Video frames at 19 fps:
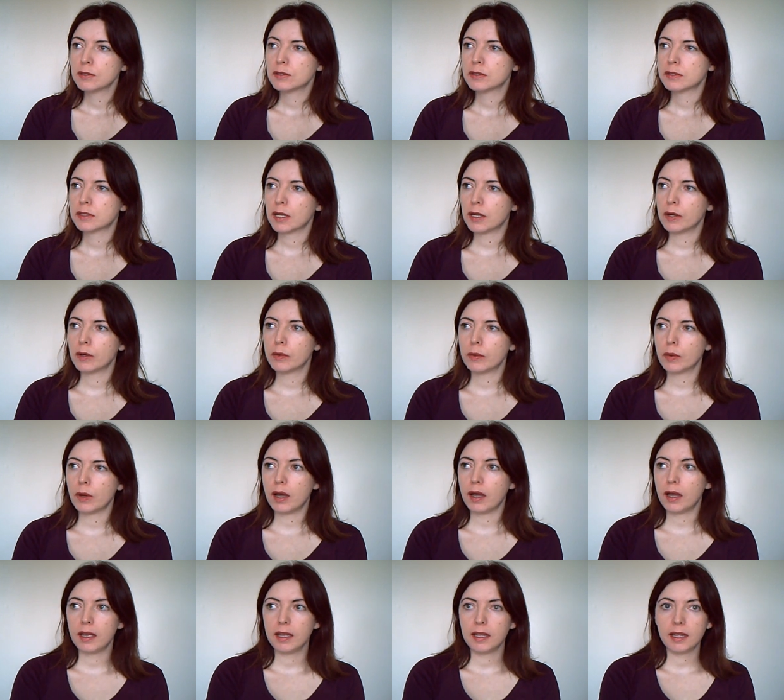so
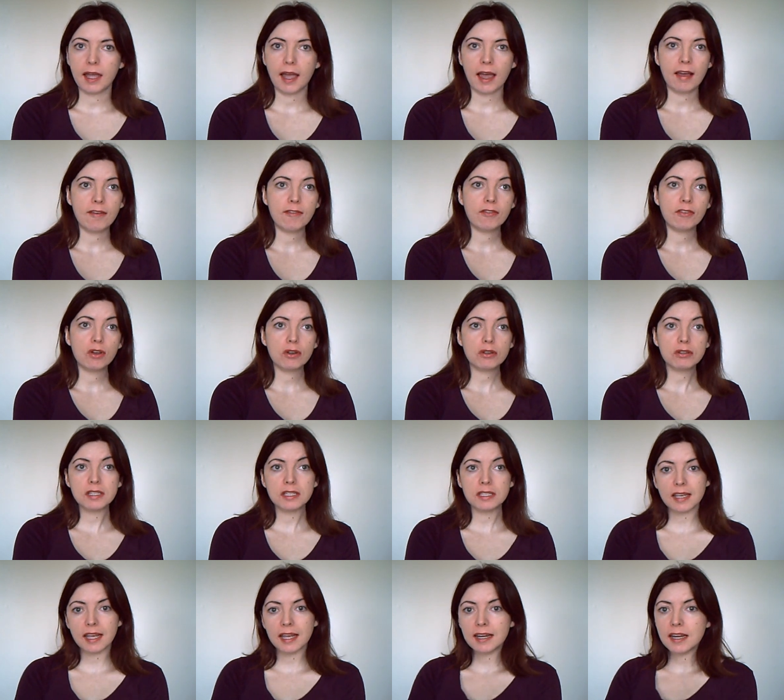I have
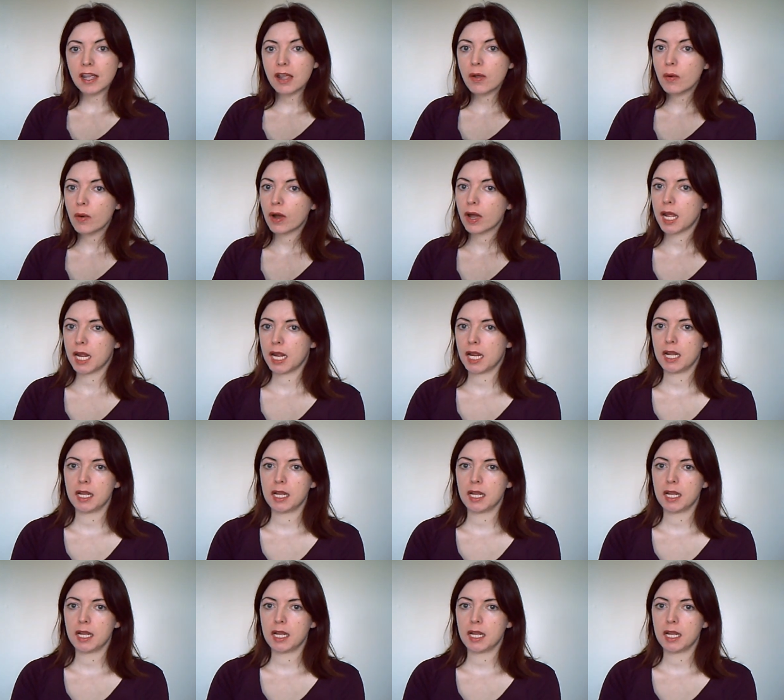got it anyway.